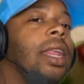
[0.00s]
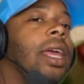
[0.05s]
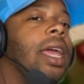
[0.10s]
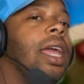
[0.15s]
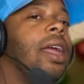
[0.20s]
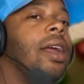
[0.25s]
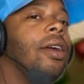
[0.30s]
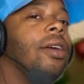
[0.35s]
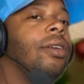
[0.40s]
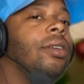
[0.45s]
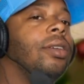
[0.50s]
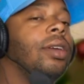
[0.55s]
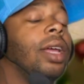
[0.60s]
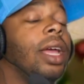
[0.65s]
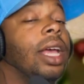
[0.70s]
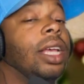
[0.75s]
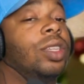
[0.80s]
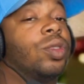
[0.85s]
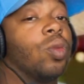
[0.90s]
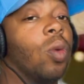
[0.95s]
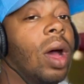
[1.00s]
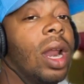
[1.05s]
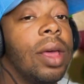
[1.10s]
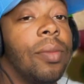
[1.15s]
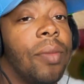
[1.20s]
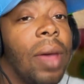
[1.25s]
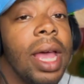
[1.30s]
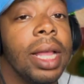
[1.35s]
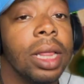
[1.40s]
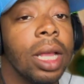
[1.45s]
here is what
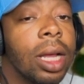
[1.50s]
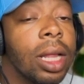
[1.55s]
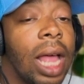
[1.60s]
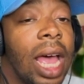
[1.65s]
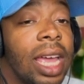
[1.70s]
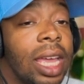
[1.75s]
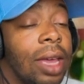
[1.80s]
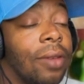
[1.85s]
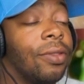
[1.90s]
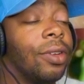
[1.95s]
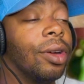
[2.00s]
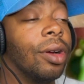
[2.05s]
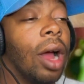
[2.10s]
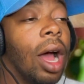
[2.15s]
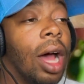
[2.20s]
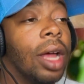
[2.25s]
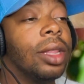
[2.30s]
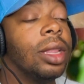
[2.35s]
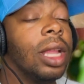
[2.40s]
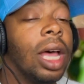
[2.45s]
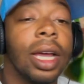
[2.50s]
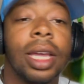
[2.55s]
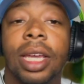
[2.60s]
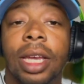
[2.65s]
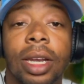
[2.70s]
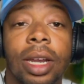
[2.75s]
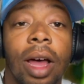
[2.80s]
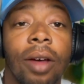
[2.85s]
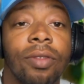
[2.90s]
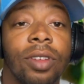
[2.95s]
it may look like if you're
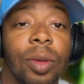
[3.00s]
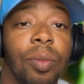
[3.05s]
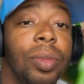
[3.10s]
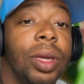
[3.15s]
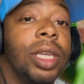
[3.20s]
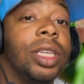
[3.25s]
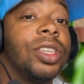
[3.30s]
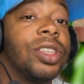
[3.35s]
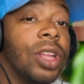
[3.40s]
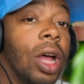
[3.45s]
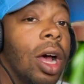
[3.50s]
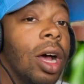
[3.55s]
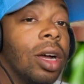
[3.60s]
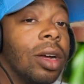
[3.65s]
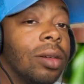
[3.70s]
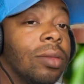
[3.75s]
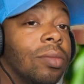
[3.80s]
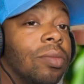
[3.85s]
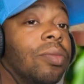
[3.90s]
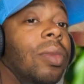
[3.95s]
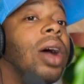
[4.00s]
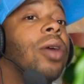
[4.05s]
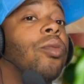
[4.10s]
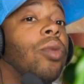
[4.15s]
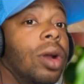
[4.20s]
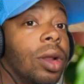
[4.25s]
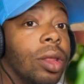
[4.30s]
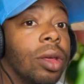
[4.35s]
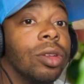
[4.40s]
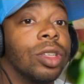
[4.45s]
unlucky enough to be stung by
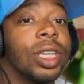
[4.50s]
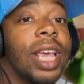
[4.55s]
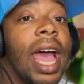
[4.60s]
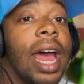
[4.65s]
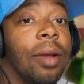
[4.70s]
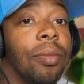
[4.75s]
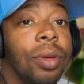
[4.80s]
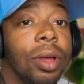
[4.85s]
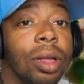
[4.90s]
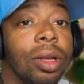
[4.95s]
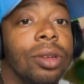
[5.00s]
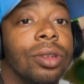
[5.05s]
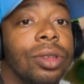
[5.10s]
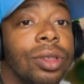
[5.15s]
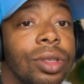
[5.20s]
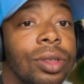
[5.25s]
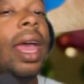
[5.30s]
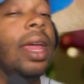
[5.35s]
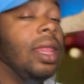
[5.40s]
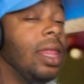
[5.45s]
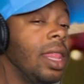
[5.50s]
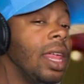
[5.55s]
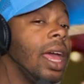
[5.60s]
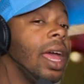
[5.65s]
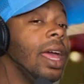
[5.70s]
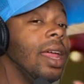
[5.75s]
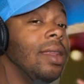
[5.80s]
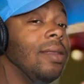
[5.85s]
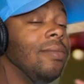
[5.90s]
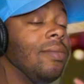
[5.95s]
one of those caterpillars. And
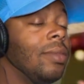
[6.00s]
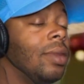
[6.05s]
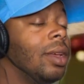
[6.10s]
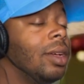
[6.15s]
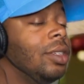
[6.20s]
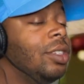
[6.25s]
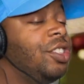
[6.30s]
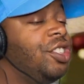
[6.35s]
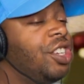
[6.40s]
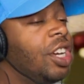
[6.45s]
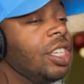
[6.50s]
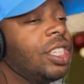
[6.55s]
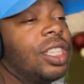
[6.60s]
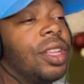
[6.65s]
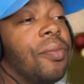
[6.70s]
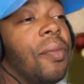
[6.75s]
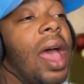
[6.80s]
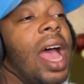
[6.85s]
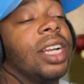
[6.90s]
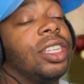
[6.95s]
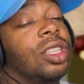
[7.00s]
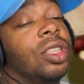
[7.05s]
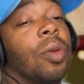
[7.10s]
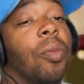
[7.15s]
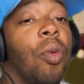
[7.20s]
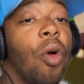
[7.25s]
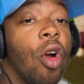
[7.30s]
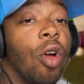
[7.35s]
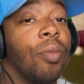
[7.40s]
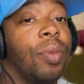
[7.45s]
then just imagine the
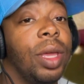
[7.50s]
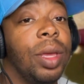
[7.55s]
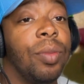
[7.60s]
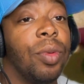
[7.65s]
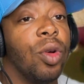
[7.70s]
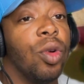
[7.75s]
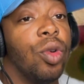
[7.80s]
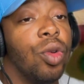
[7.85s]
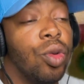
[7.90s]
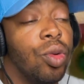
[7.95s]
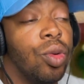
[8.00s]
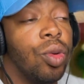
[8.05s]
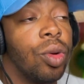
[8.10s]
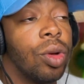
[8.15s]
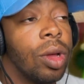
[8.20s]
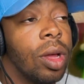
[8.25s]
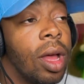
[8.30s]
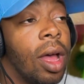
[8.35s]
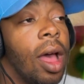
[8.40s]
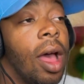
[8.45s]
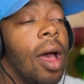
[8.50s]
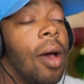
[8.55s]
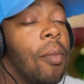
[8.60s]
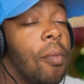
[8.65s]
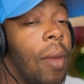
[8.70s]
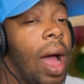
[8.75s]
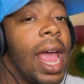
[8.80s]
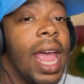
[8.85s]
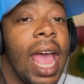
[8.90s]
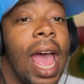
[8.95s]
poor people who
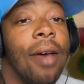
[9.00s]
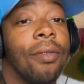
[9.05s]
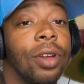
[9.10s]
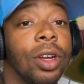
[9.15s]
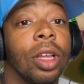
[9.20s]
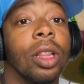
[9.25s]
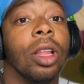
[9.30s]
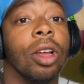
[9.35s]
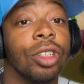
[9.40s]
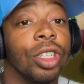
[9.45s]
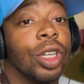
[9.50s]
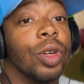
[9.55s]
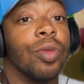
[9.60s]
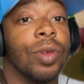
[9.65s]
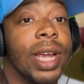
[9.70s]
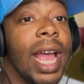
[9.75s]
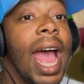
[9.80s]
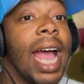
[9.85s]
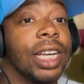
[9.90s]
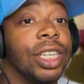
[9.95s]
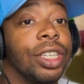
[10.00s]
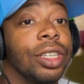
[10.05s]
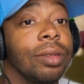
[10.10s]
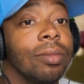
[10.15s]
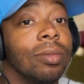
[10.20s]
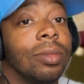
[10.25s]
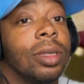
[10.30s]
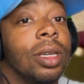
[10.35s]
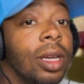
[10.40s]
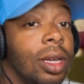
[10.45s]
might have an allergic
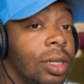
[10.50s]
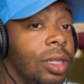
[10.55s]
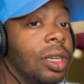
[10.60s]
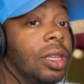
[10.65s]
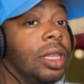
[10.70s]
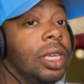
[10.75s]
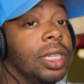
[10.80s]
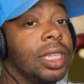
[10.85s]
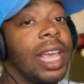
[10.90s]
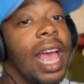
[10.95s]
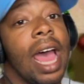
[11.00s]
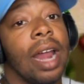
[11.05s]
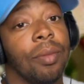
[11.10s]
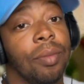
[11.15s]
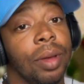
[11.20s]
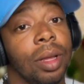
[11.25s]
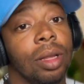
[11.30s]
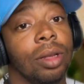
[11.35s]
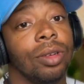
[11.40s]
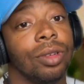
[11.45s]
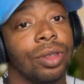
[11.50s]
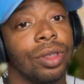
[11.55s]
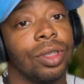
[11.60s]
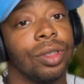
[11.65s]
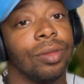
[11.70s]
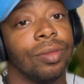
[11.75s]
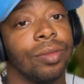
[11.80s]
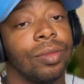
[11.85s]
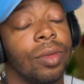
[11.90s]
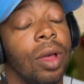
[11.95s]
reaction to these
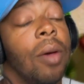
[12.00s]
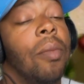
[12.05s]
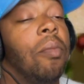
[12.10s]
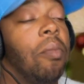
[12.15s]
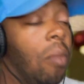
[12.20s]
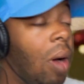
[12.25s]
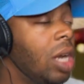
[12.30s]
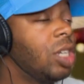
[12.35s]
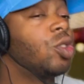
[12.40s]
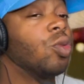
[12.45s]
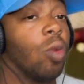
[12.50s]
caterpillars. Much